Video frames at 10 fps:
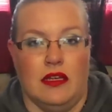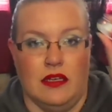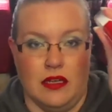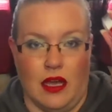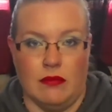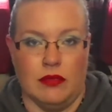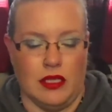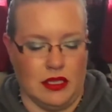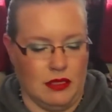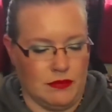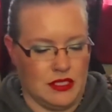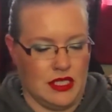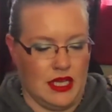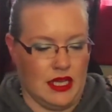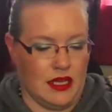Nabla
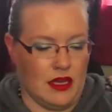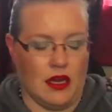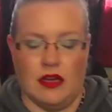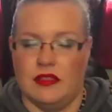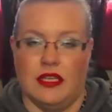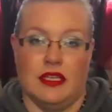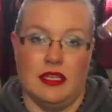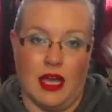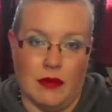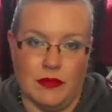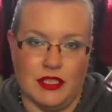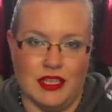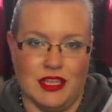lipstick or the Nabla